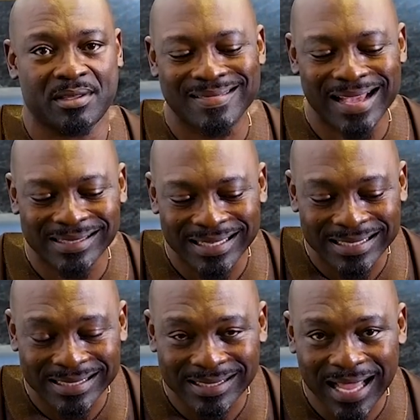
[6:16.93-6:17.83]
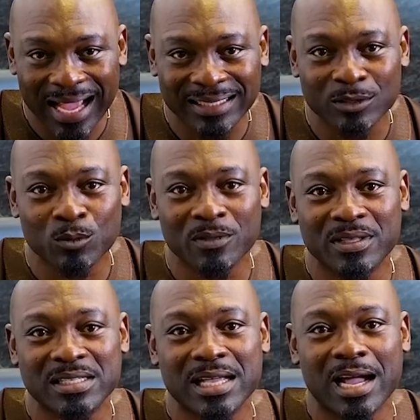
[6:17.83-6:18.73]
And that's exactly what
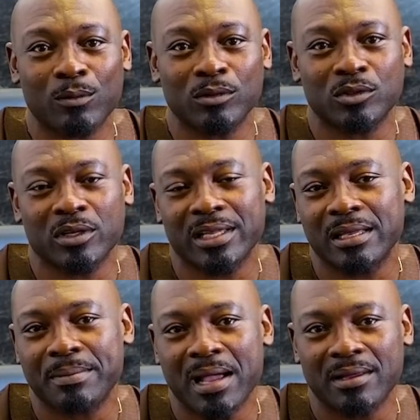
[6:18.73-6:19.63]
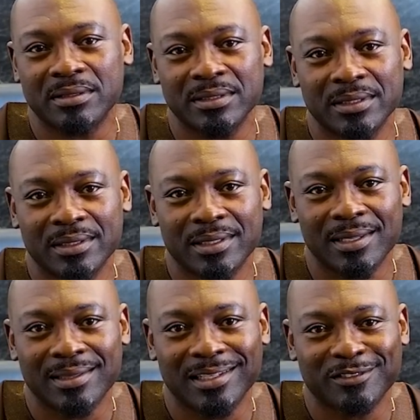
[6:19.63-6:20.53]
this guy was talking about
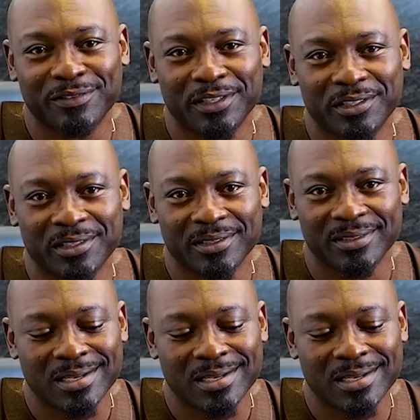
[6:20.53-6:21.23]
in this video.